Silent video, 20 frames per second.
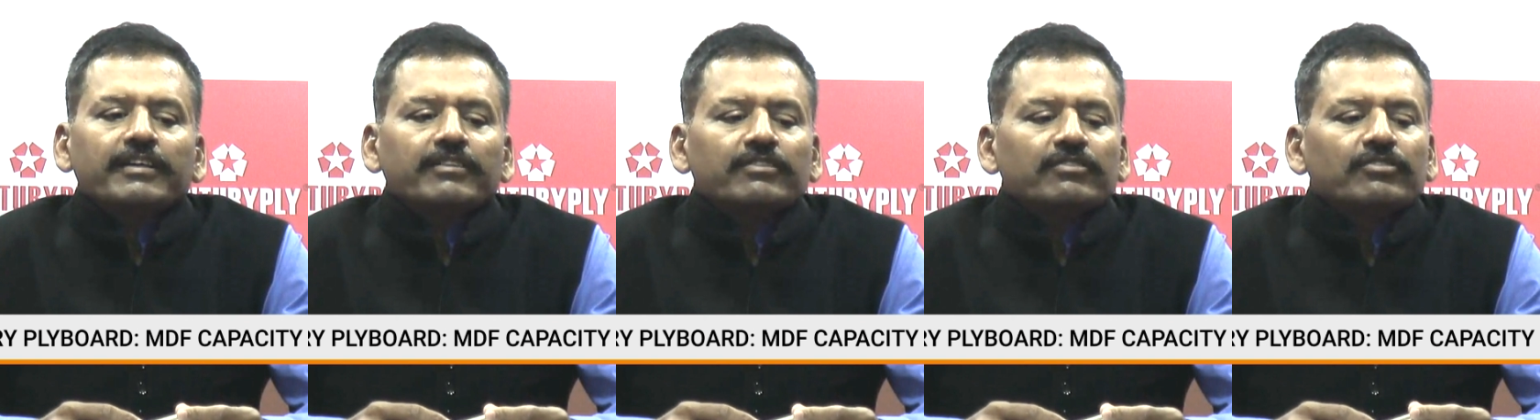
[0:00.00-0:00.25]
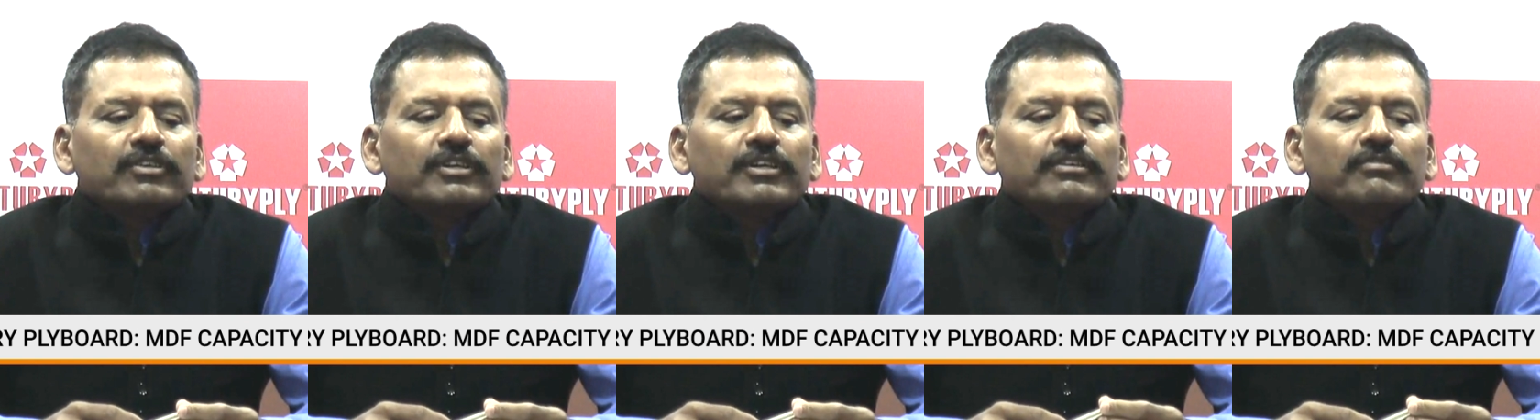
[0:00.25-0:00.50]

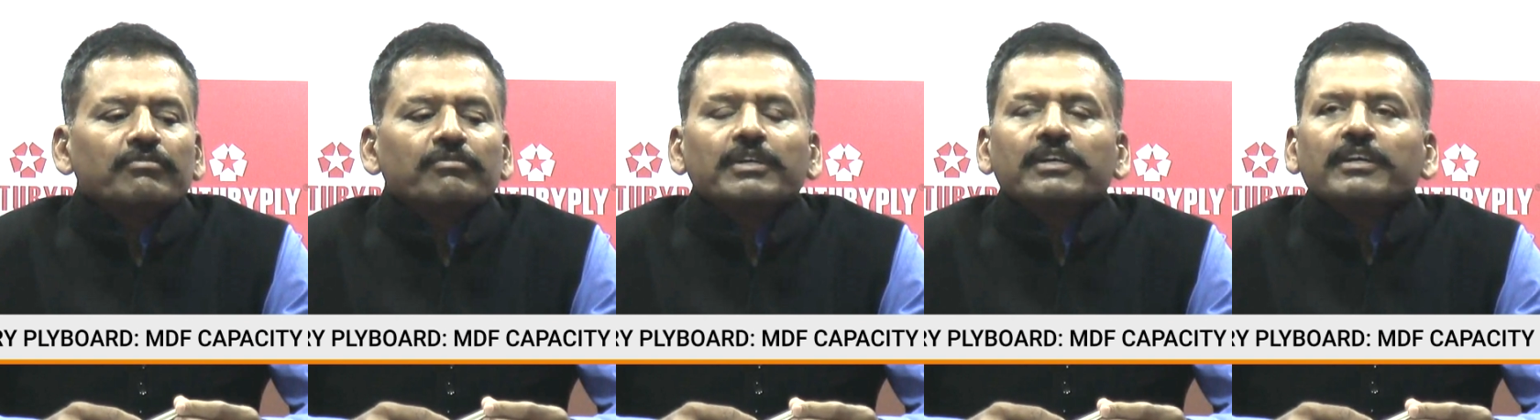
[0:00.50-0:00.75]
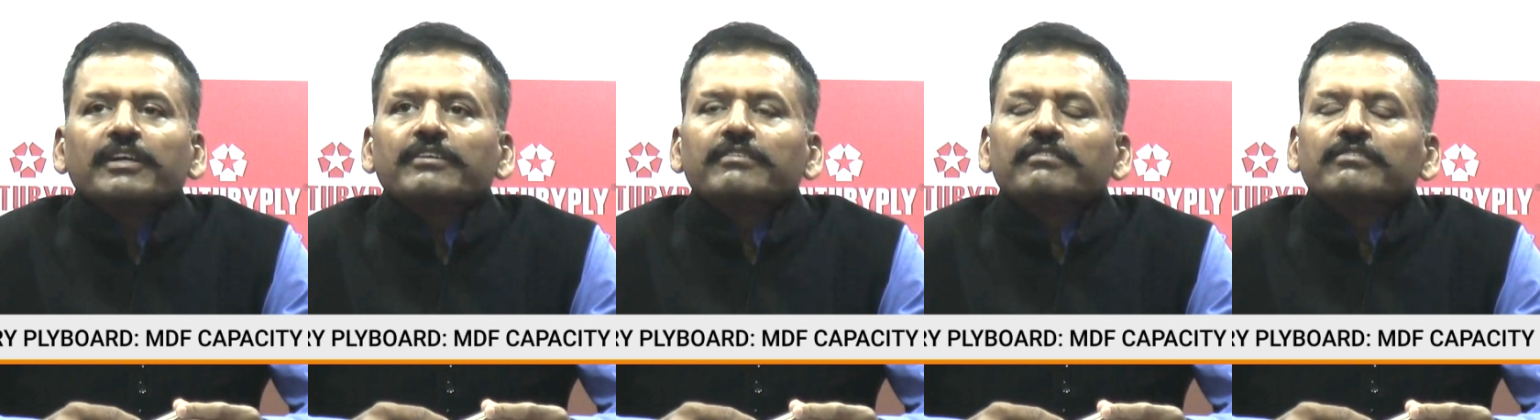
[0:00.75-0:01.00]
I think
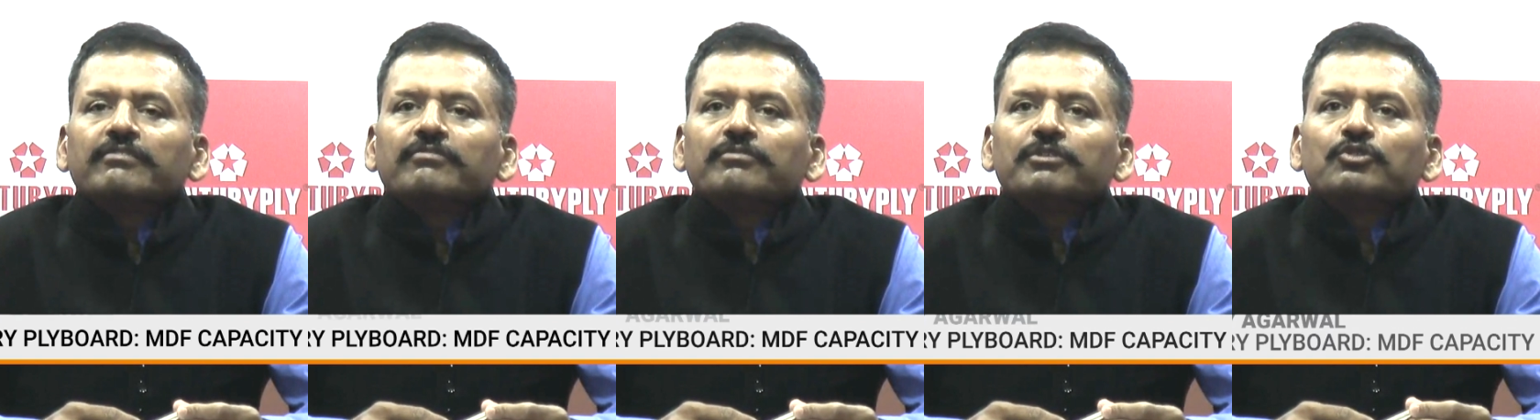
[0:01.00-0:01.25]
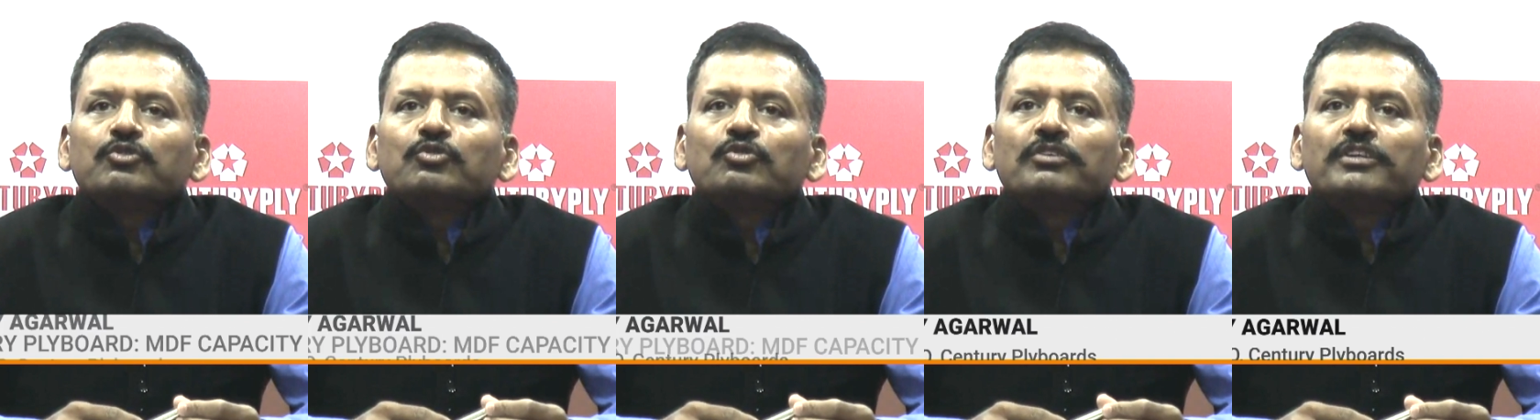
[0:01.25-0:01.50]
we can
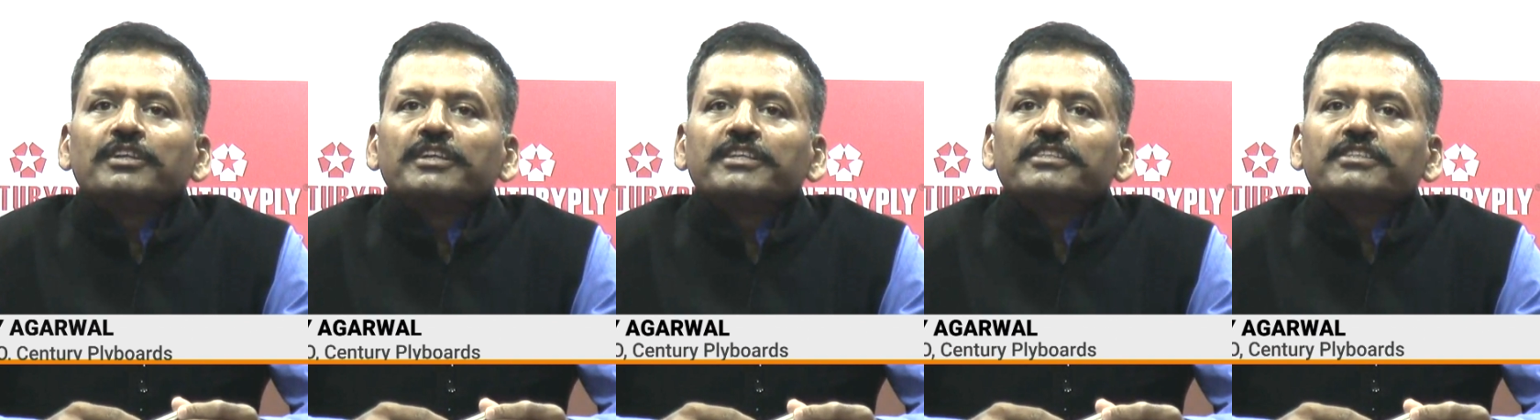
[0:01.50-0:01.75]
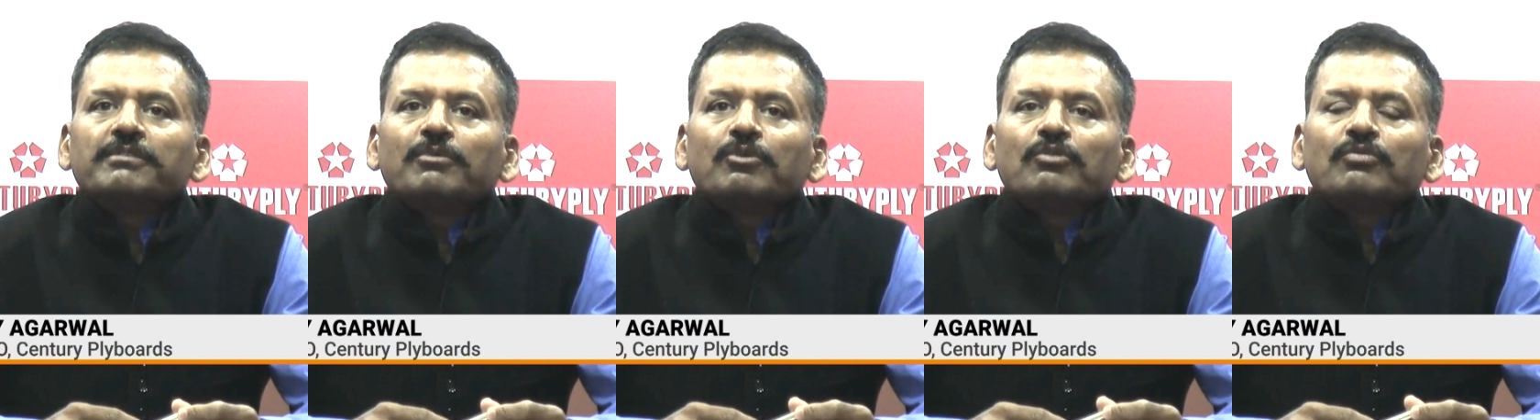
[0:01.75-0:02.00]
we should
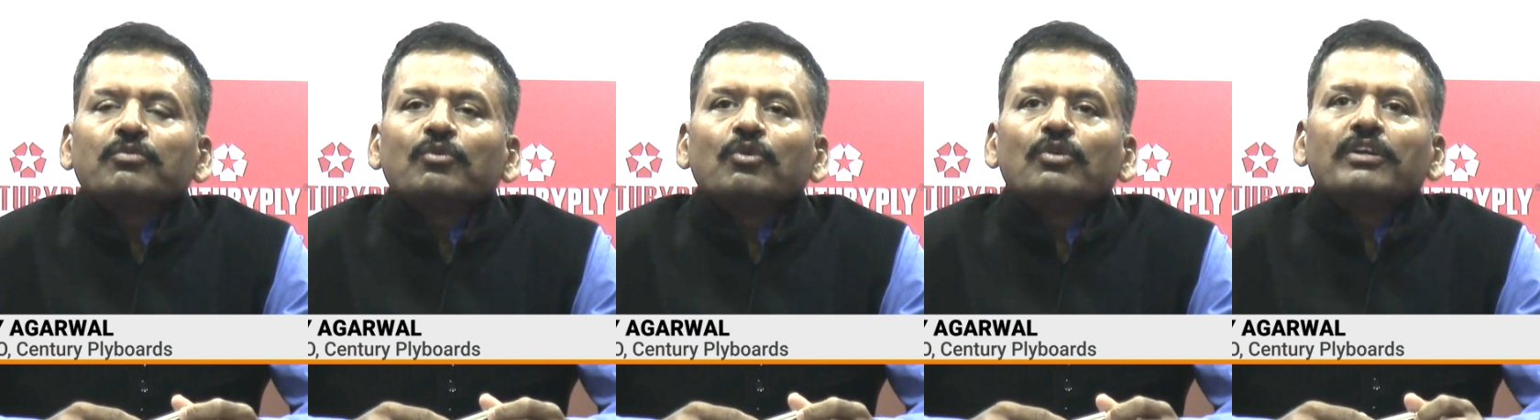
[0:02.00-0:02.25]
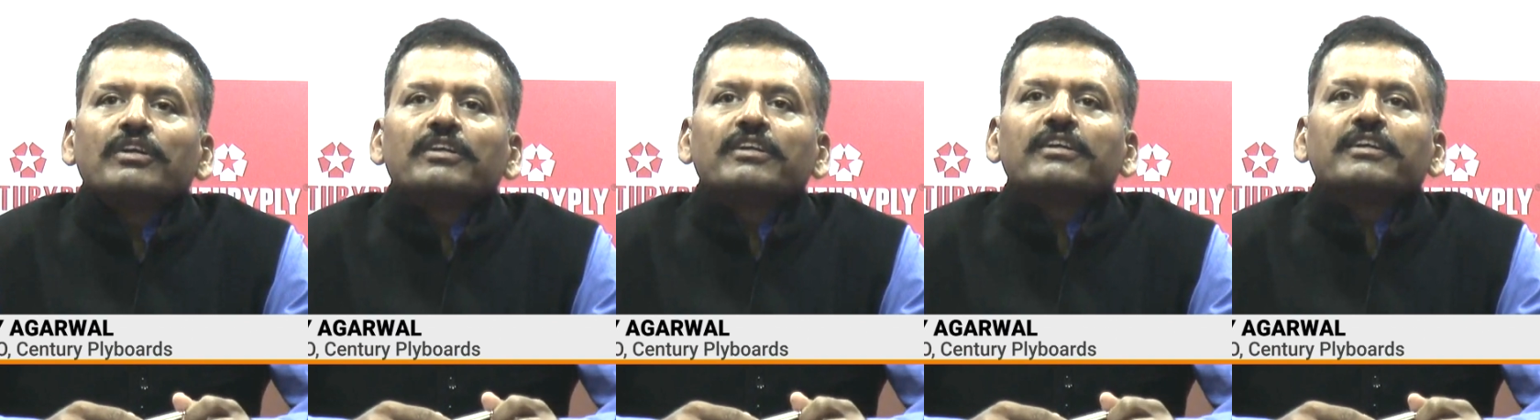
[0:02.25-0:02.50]
reach about
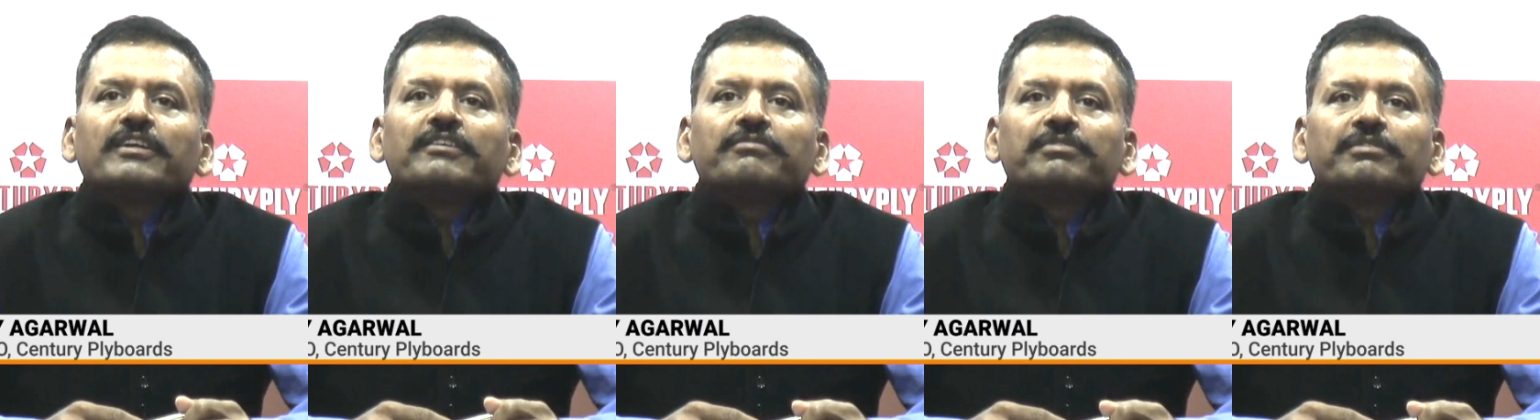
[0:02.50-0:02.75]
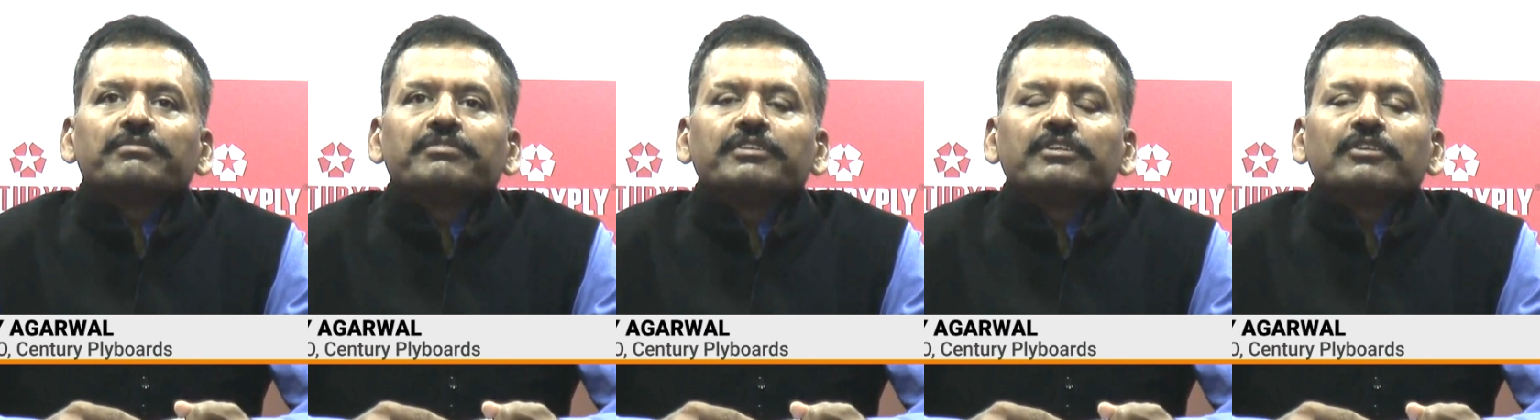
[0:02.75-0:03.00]
four
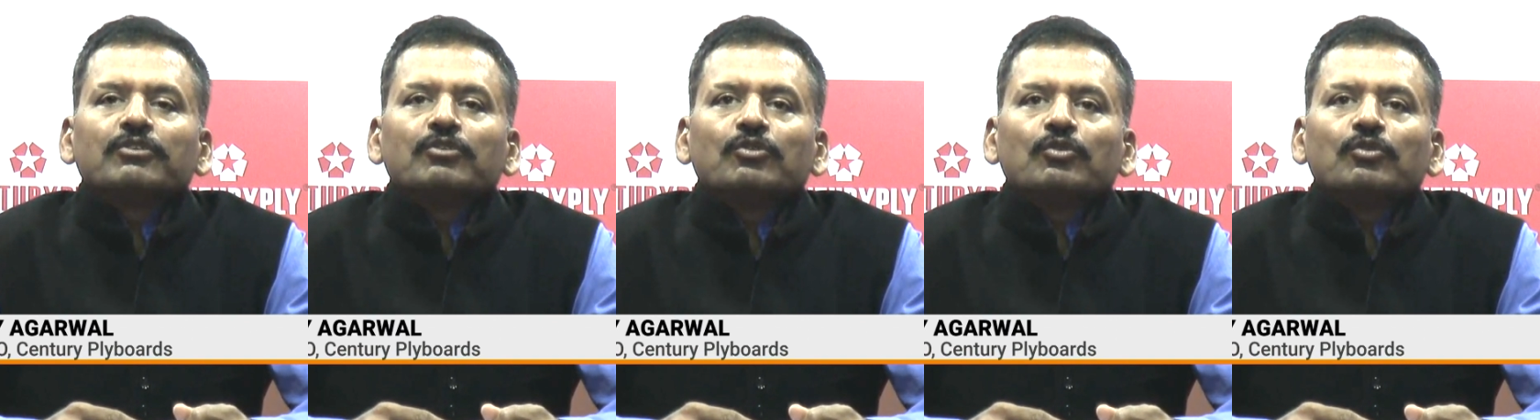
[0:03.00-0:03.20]
hundred fifty